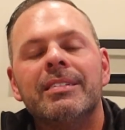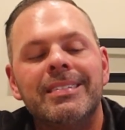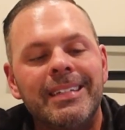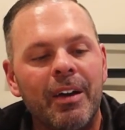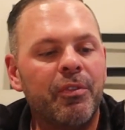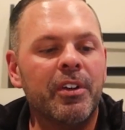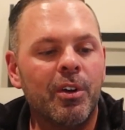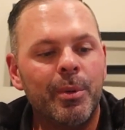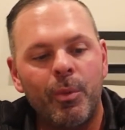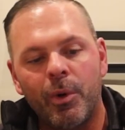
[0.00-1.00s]
It's definitely
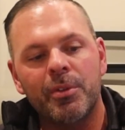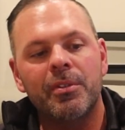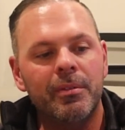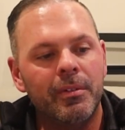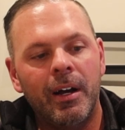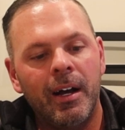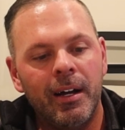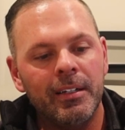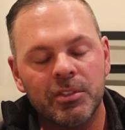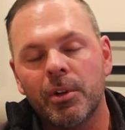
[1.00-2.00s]
going to be worth,
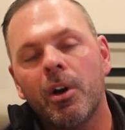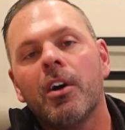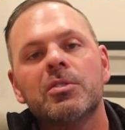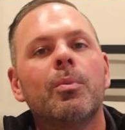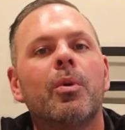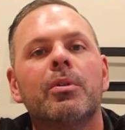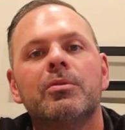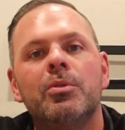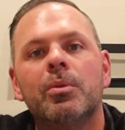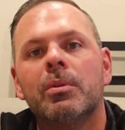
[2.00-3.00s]
it's going to cost
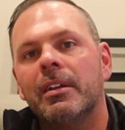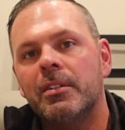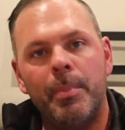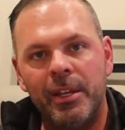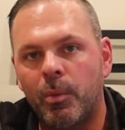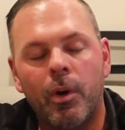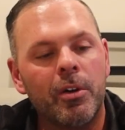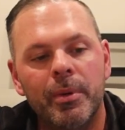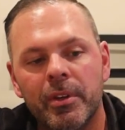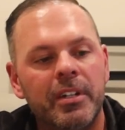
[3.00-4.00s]
more to pay the
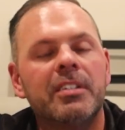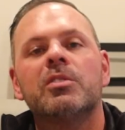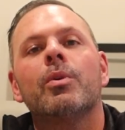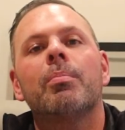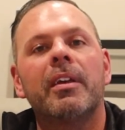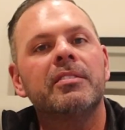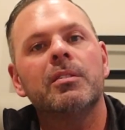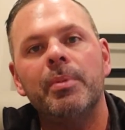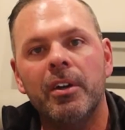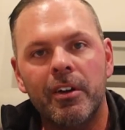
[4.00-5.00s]
water bill than it is to replace
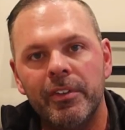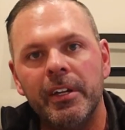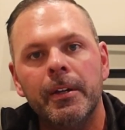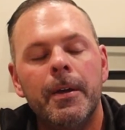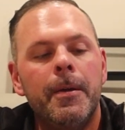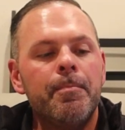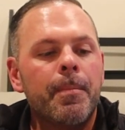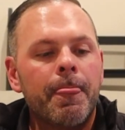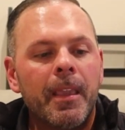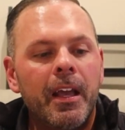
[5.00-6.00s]
the PRV.
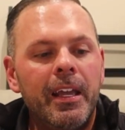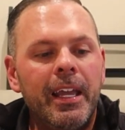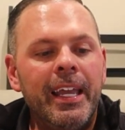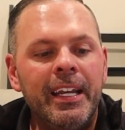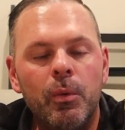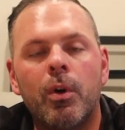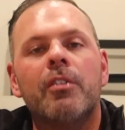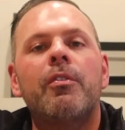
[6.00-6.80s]
Any one